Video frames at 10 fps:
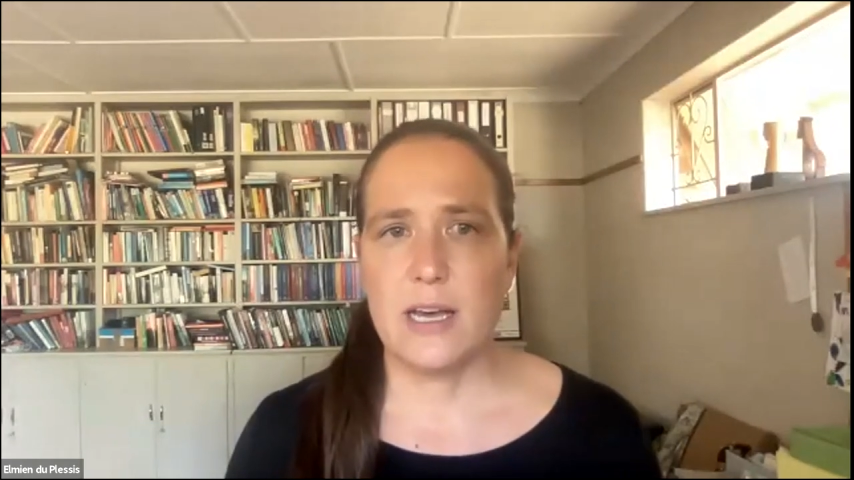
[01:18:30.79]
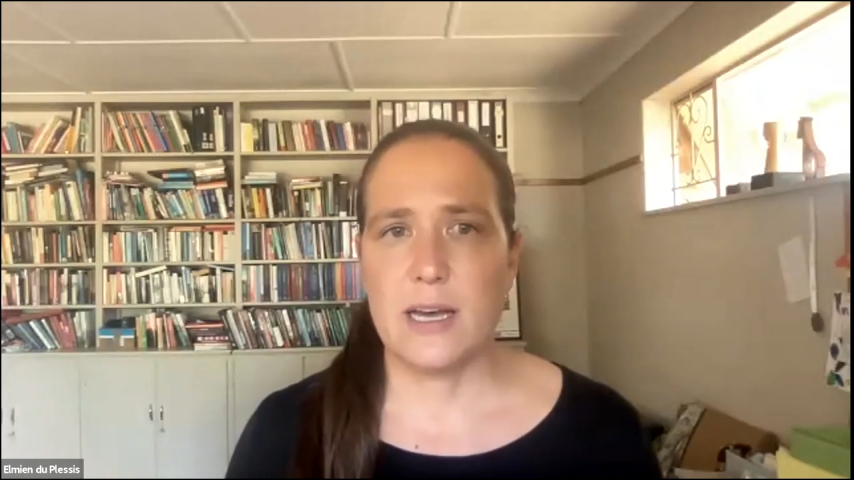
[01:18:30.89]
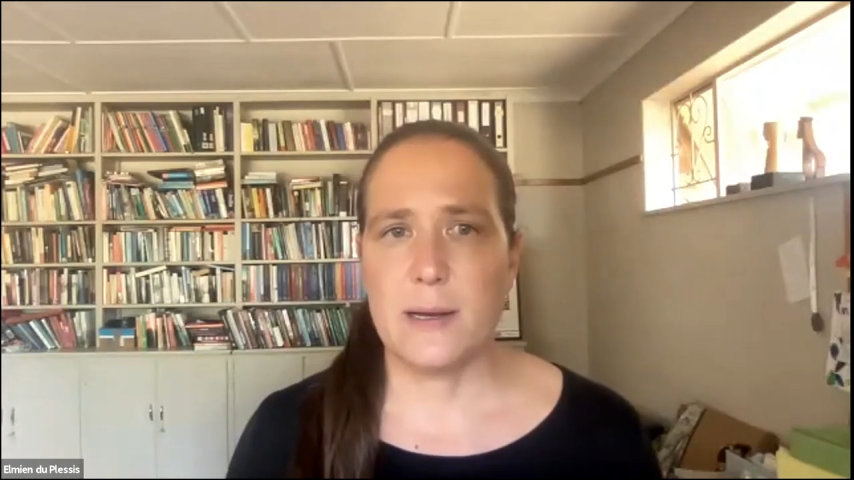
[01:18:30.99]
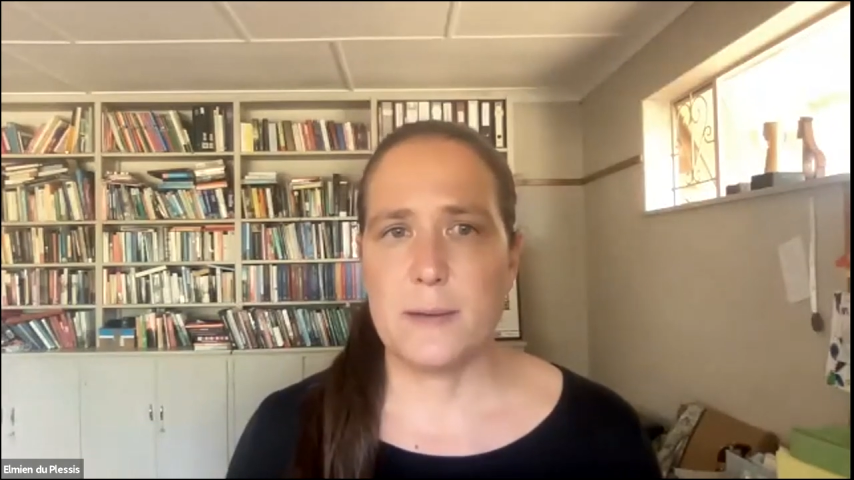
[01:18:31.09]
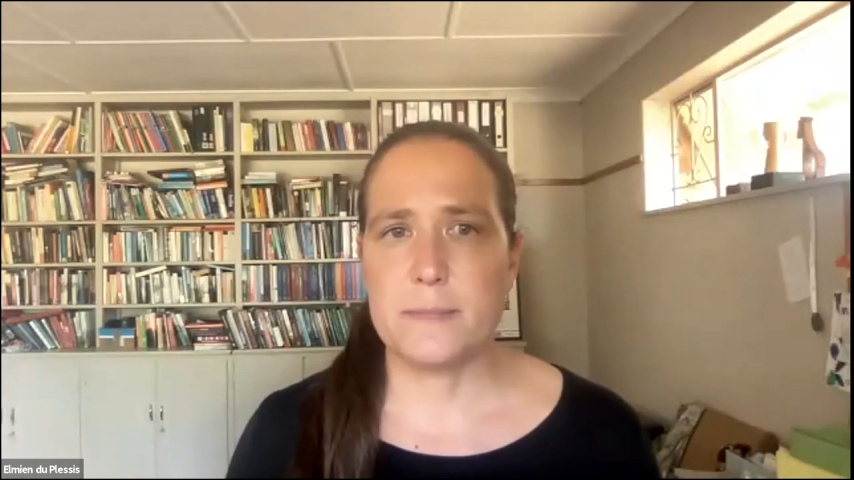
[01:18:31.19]

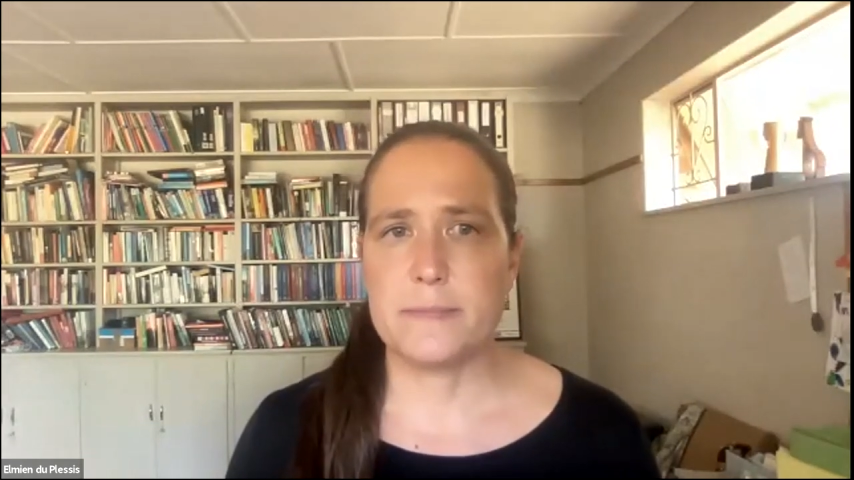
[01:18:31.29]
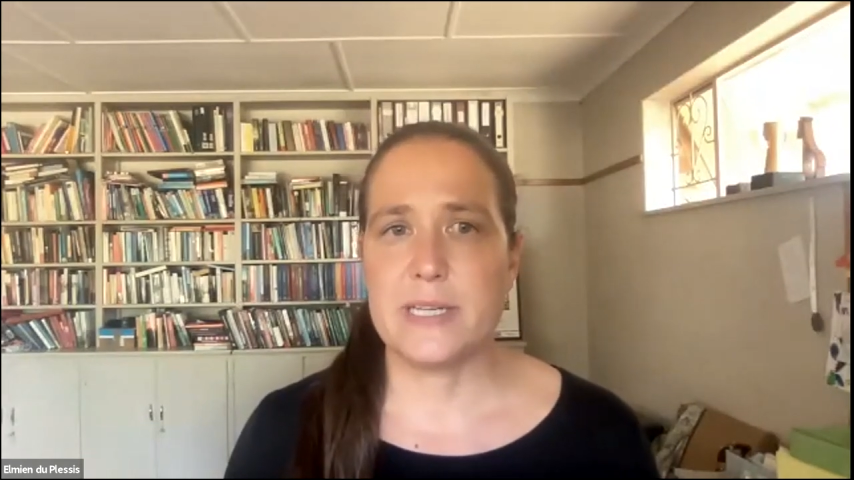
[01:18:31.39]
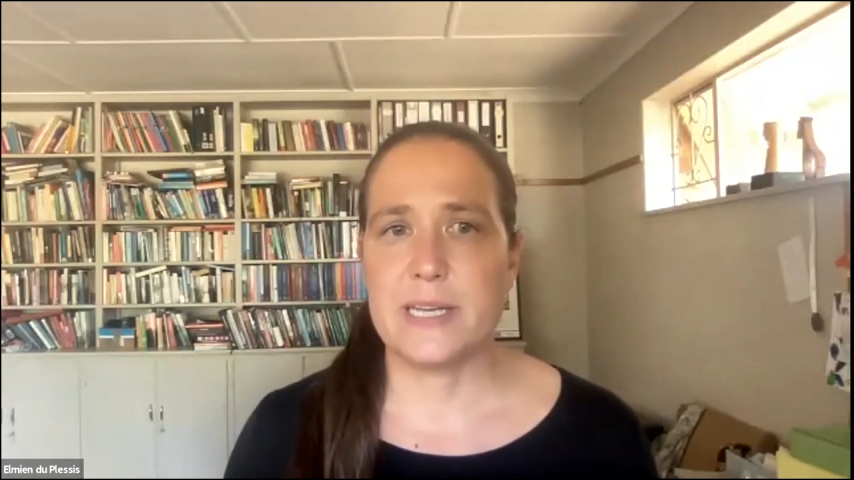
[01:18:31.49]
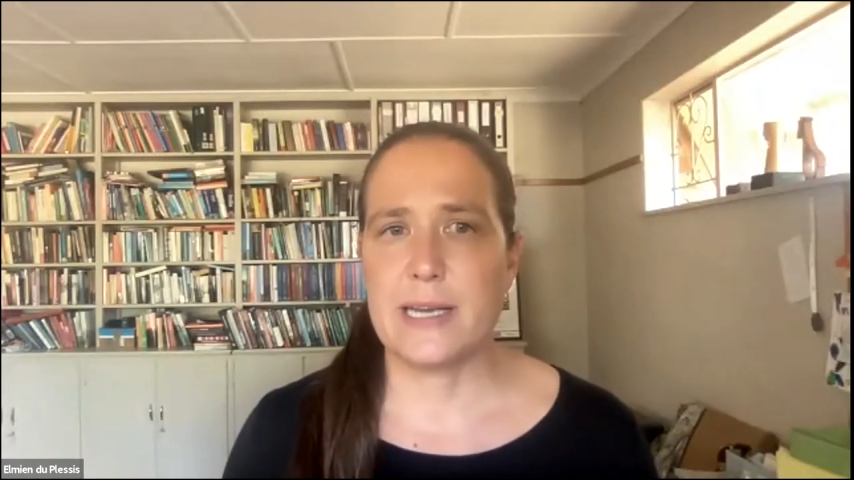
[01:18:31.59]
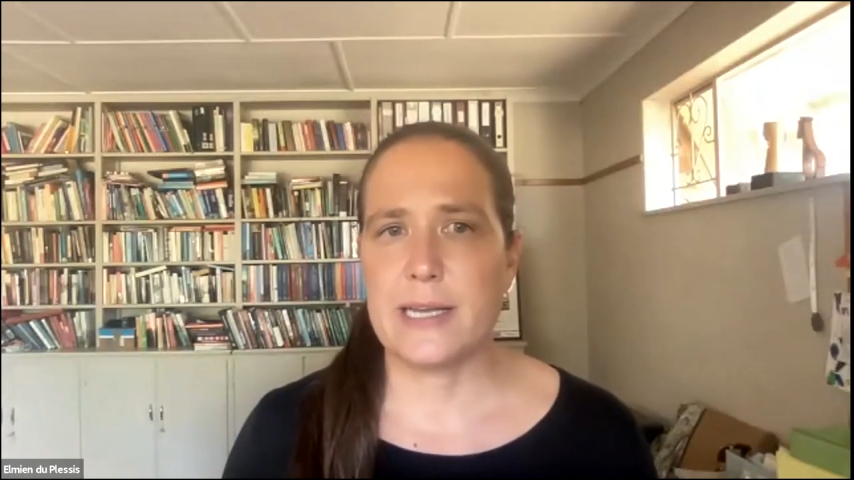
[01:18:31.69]

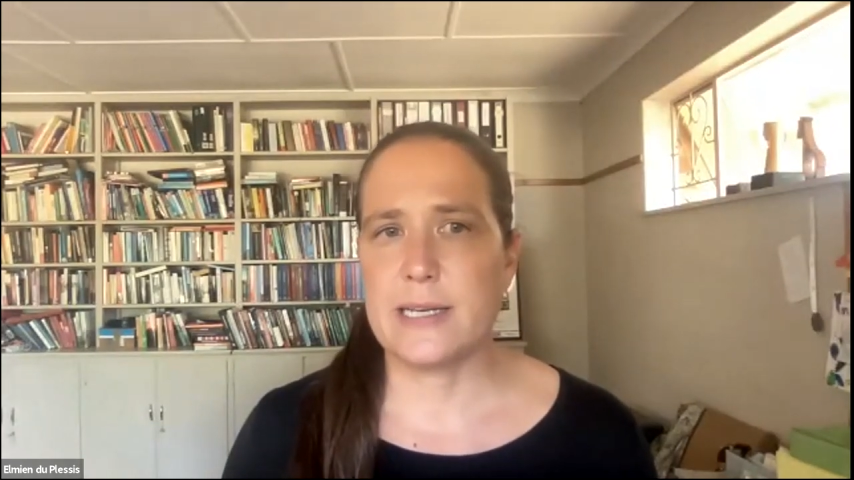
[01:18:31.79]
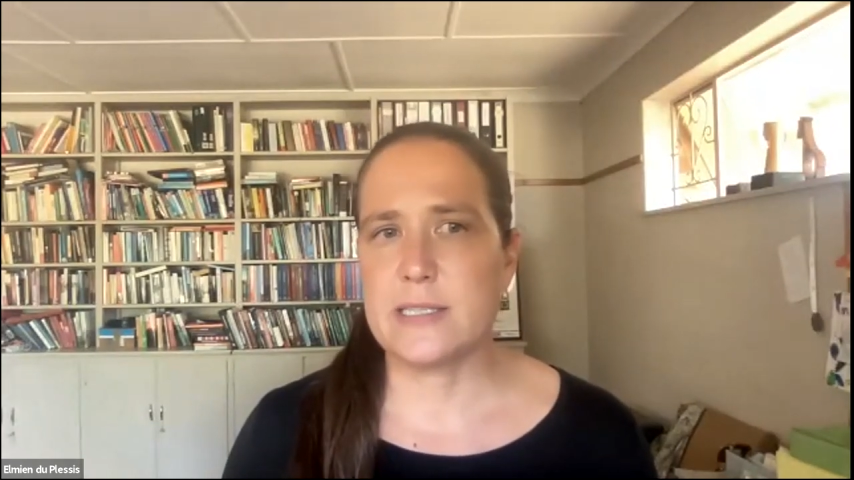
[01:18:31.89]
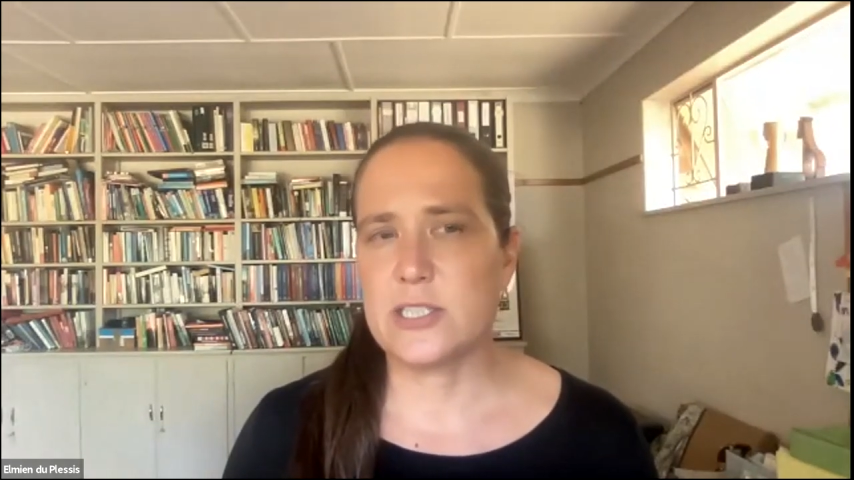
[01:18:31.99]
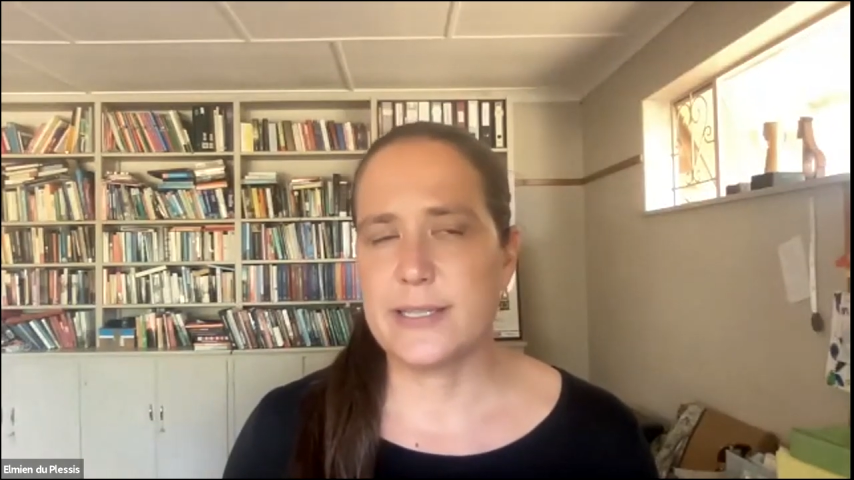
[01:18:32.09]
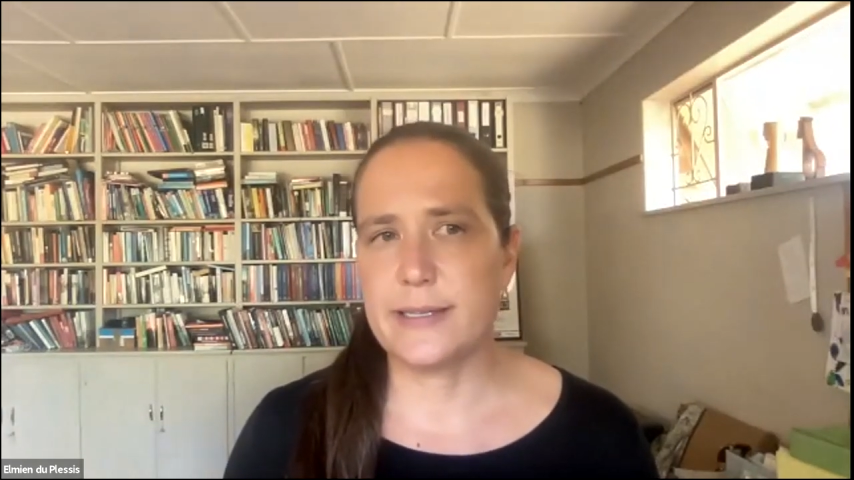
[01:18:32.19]
And